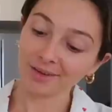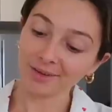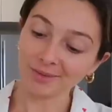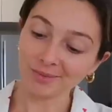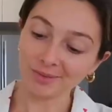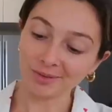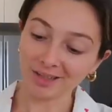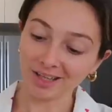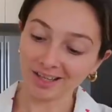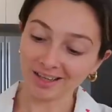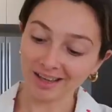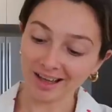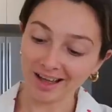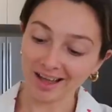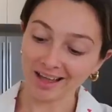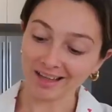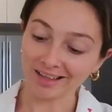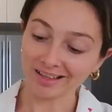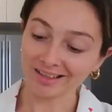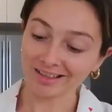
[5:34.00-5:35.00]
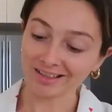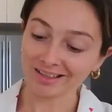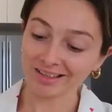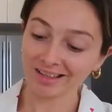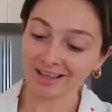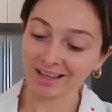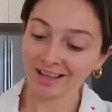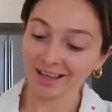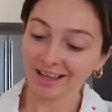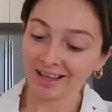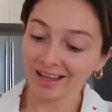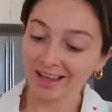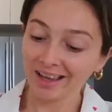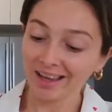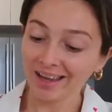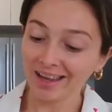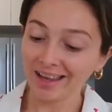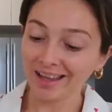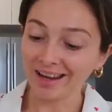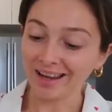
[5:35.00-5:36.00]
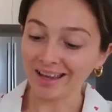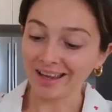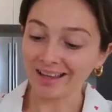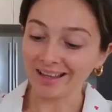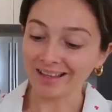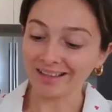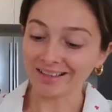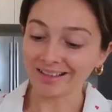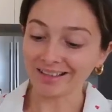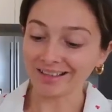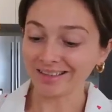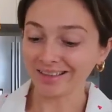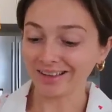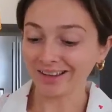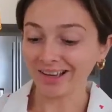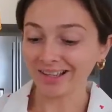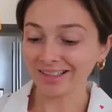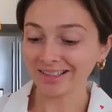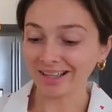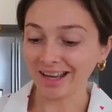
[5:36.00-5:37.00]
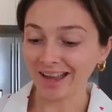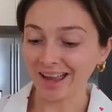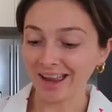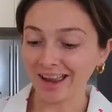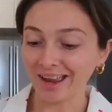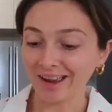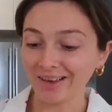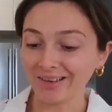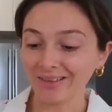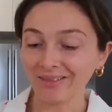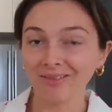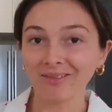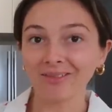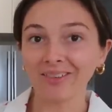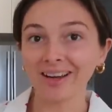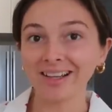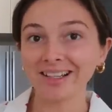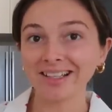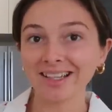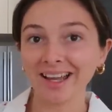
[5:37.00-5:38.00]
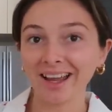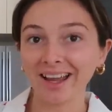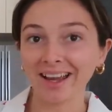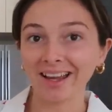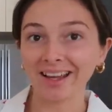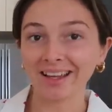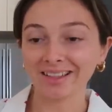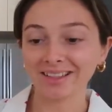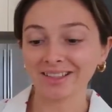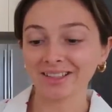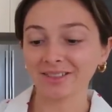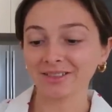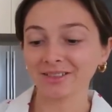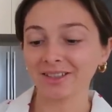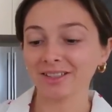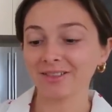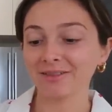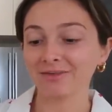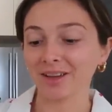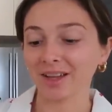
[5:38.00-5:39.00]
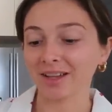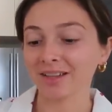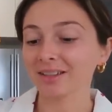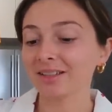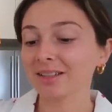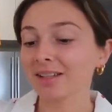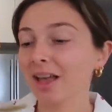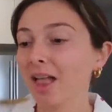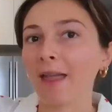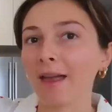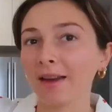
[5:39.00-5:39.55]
Good morning, guys. It is Thursday, one day until the event,